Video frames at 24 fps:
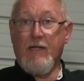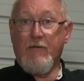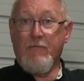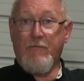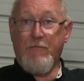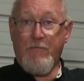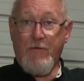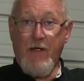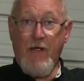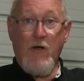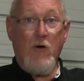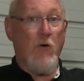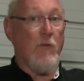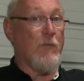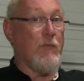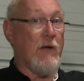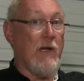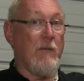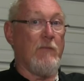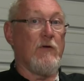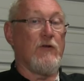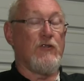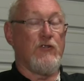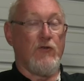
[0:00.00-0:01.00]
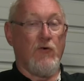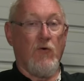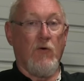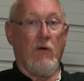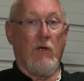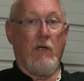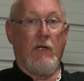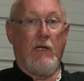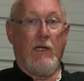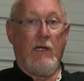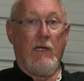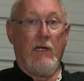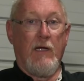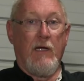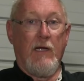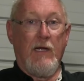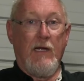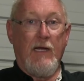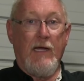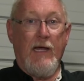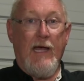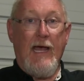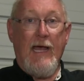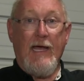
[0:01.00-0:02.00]
can fail prematurely
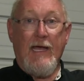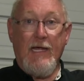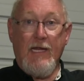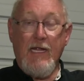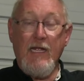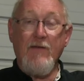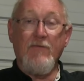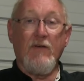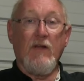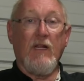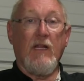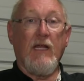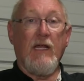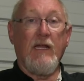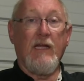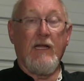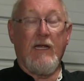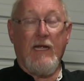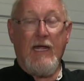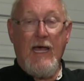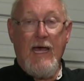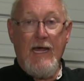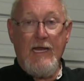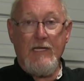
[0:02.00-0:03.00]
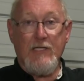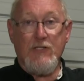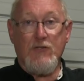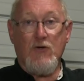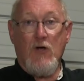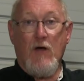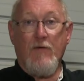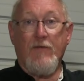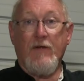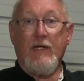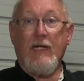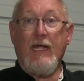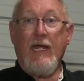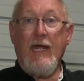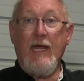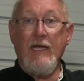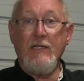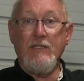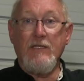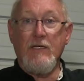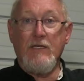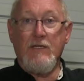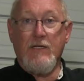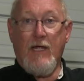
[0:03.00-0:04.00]
and can even lead to catastrophic
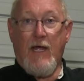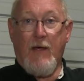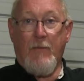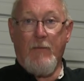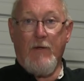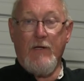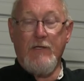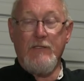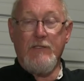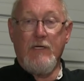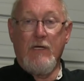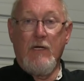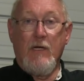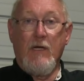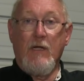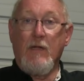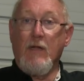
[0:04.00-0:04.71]
engine damage,